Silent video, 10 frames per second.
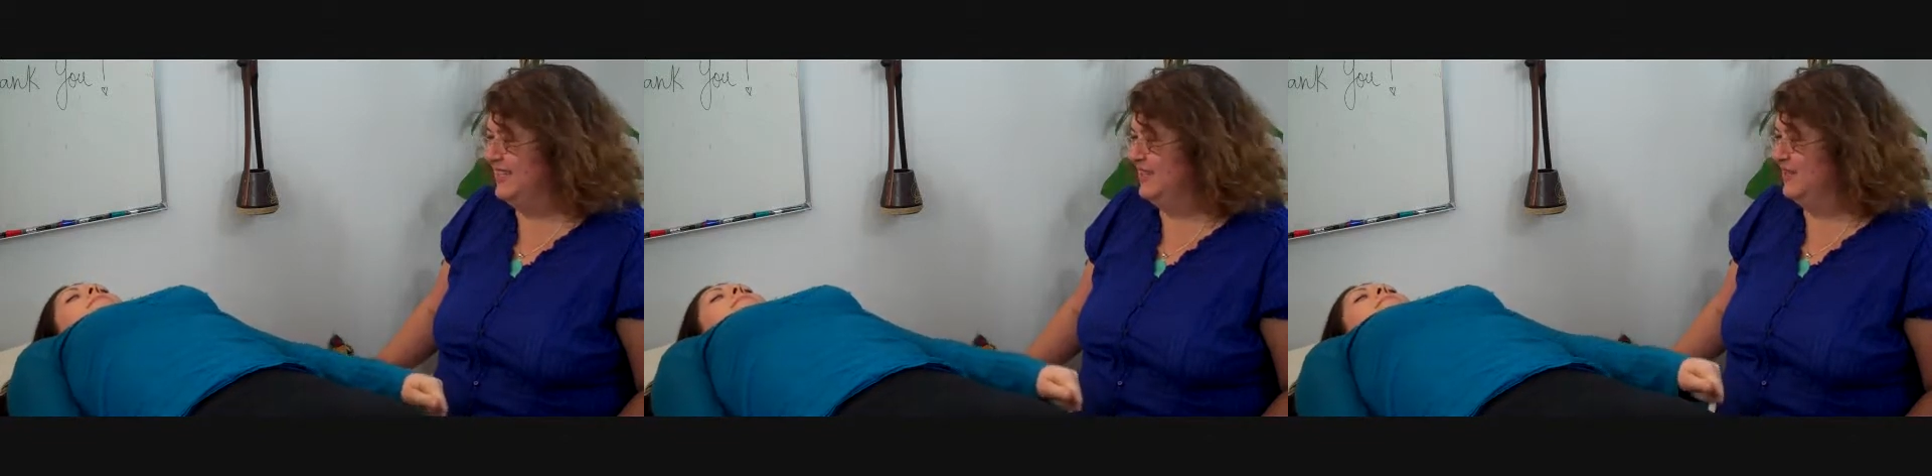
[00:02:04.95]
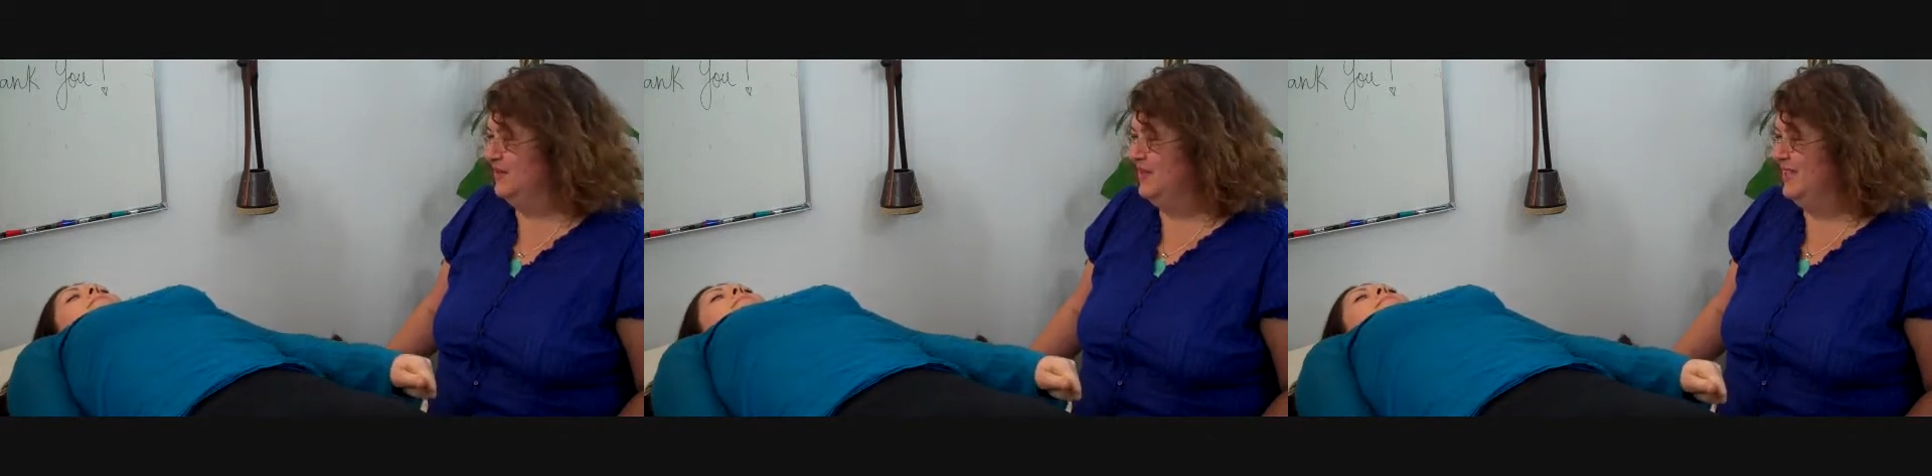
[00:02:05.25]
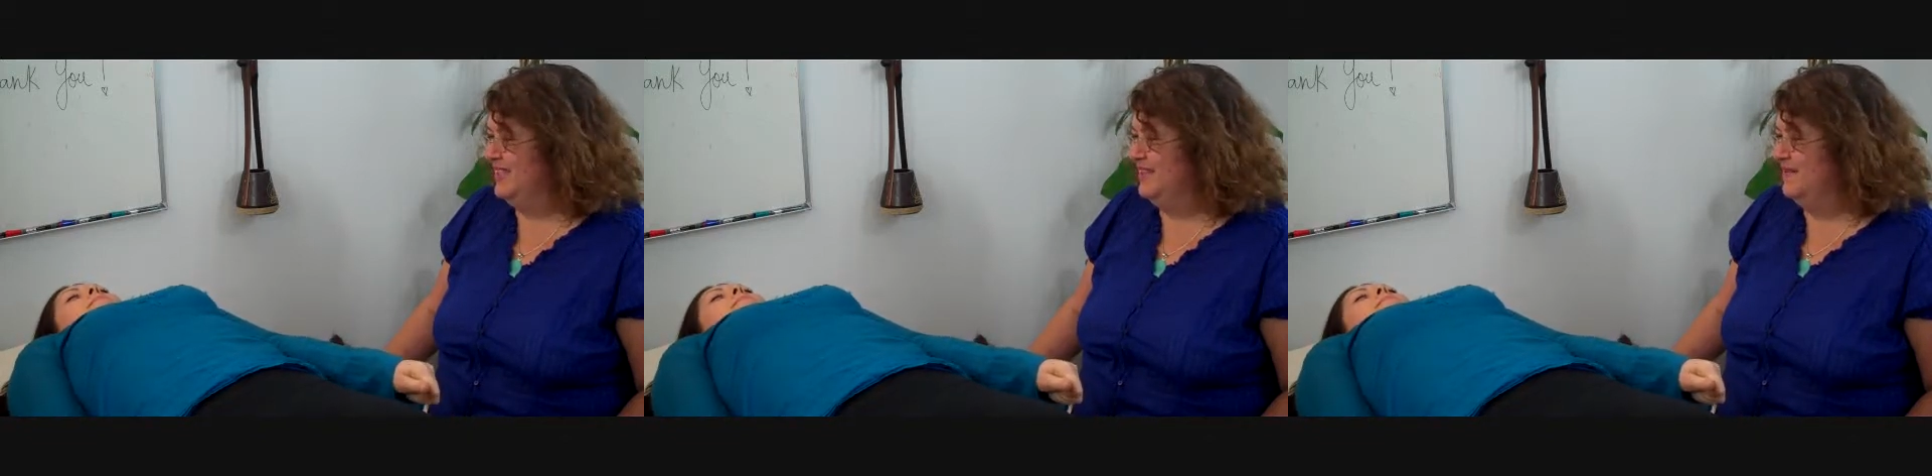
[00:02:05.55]
and
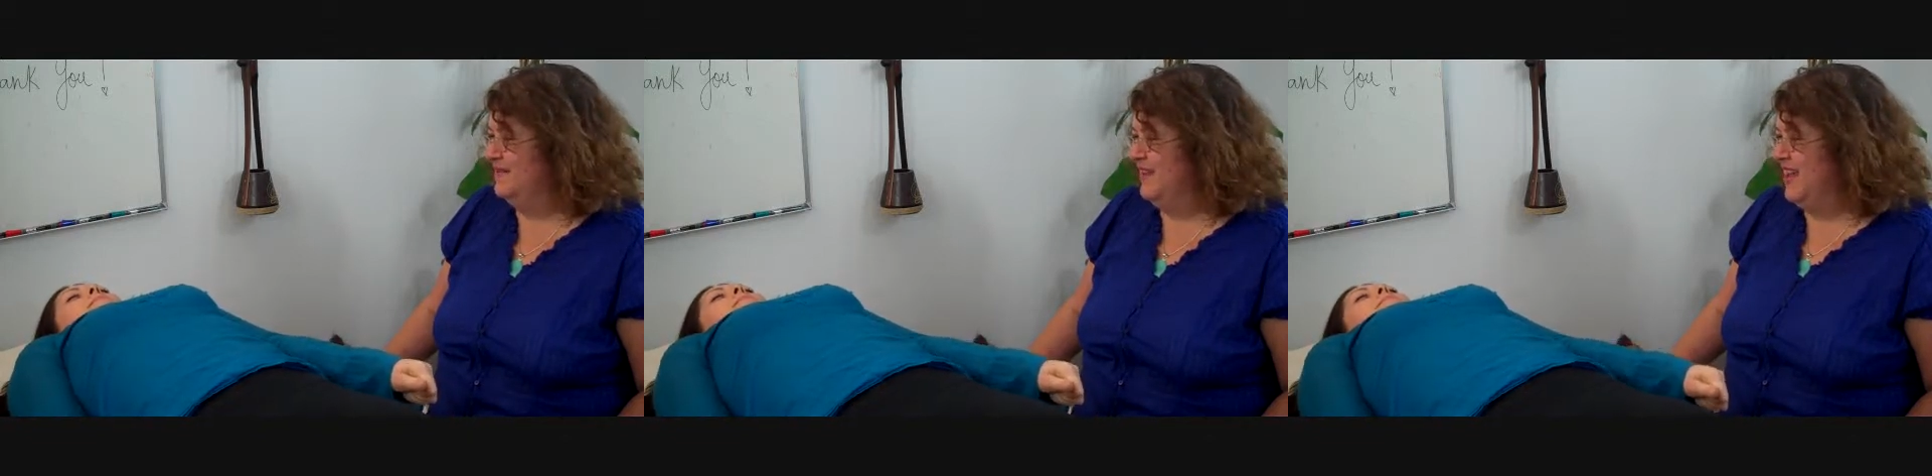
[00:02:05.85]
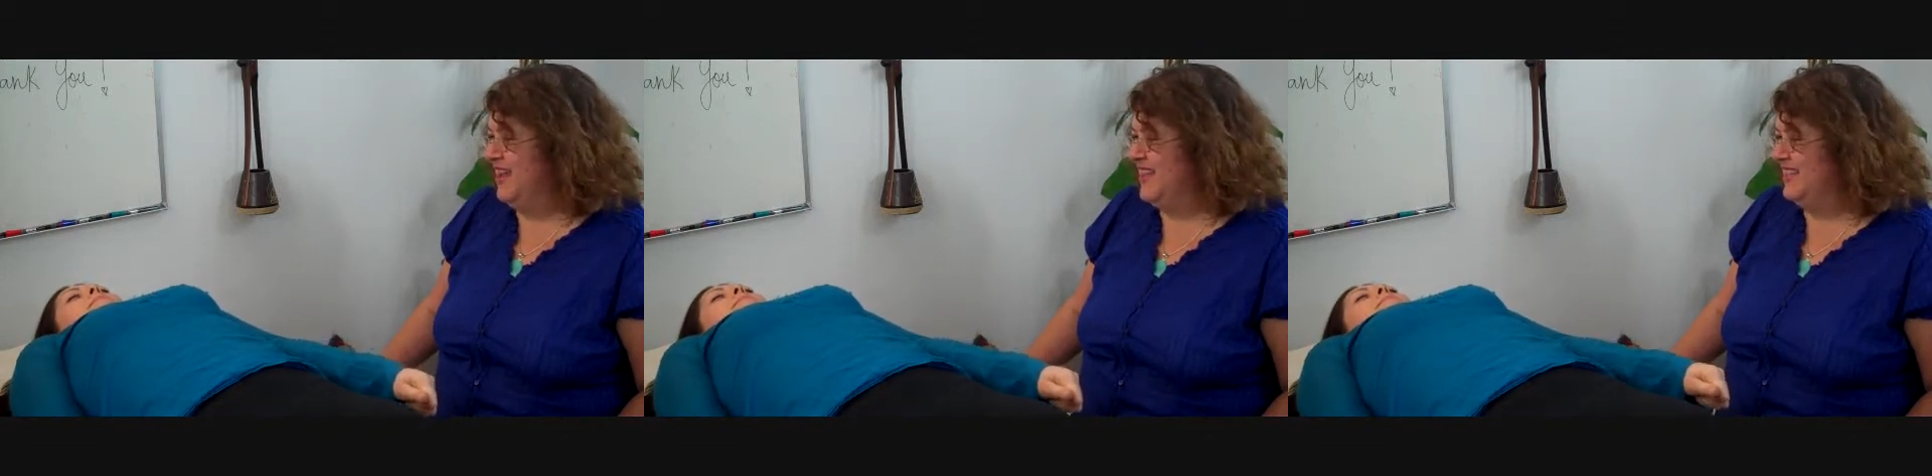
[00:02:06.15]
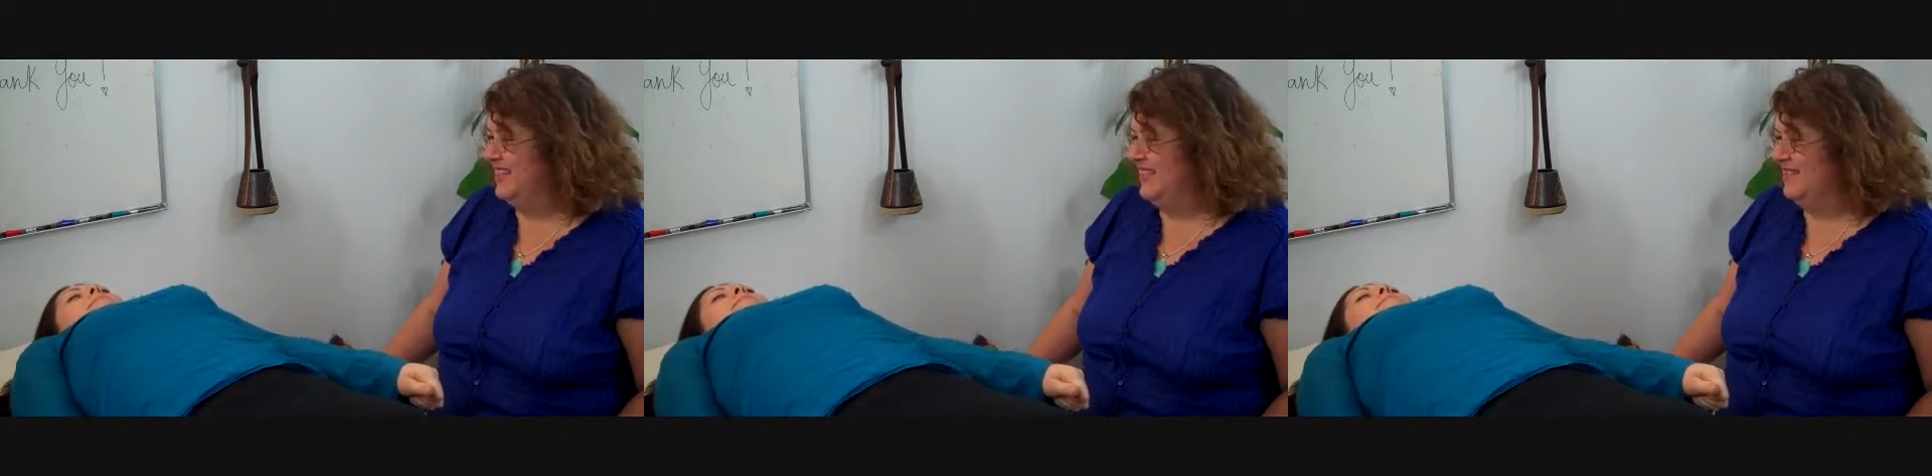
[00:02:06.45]
squeeze the
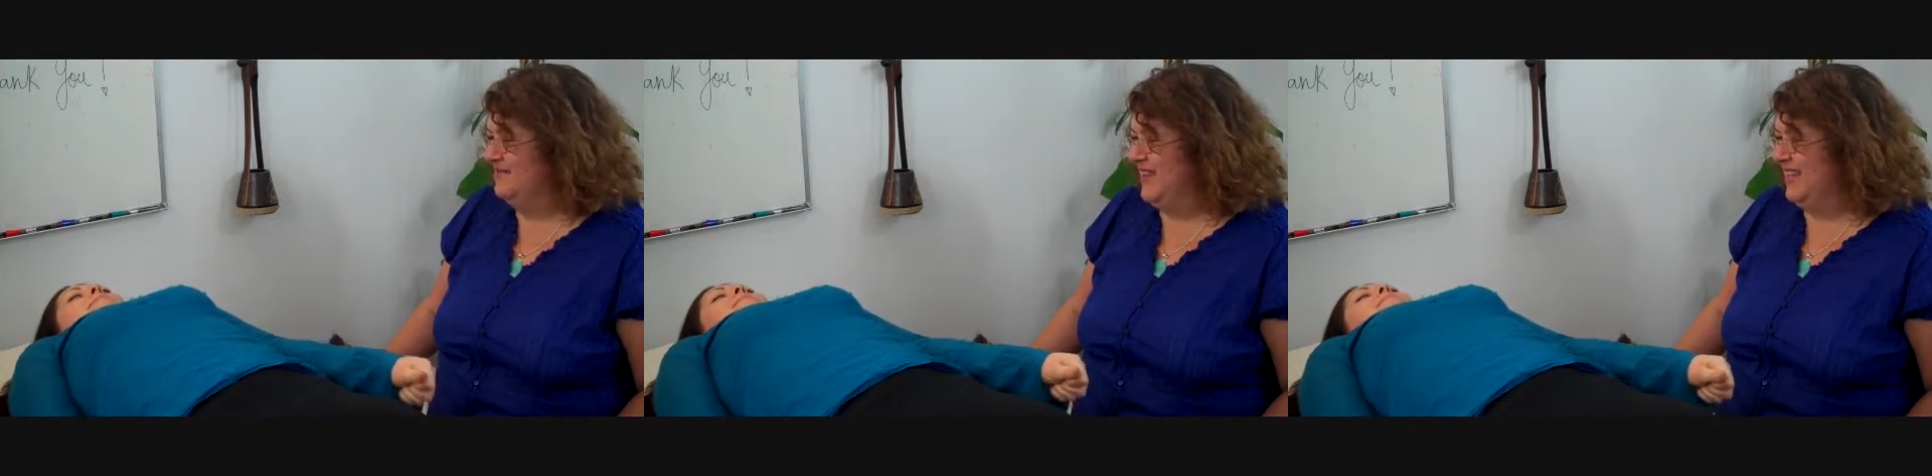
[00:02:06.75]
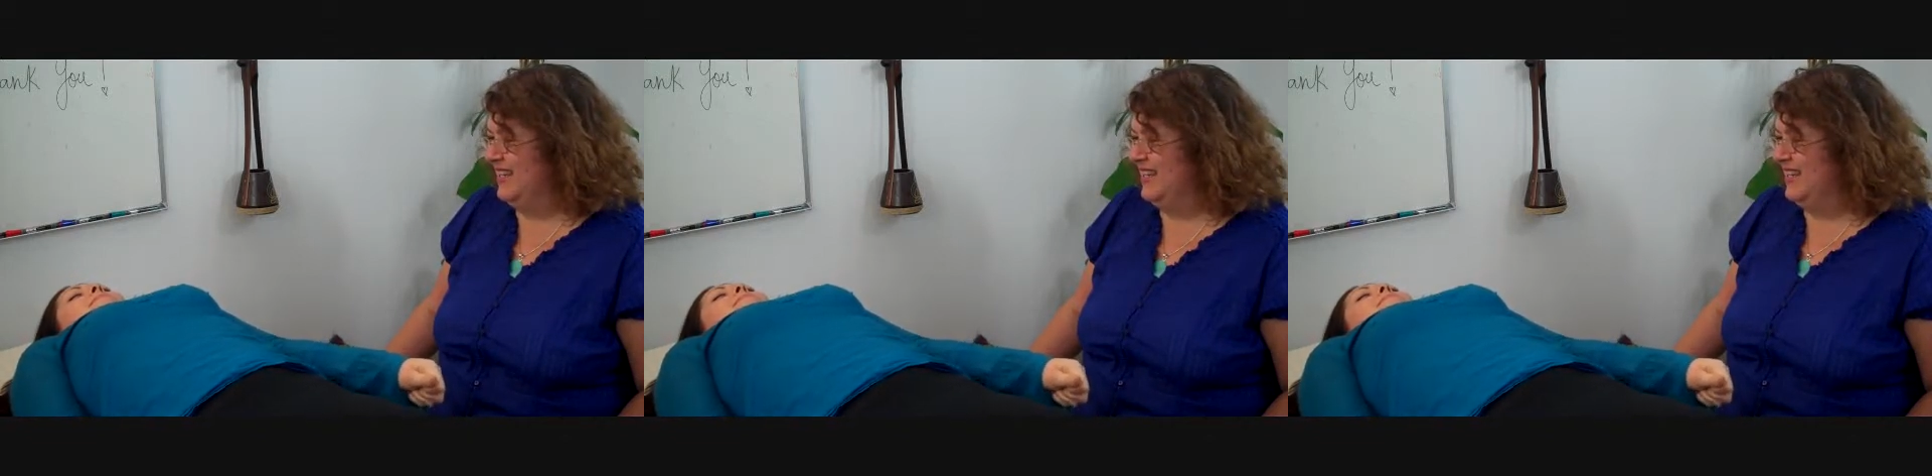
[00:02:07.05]
face and make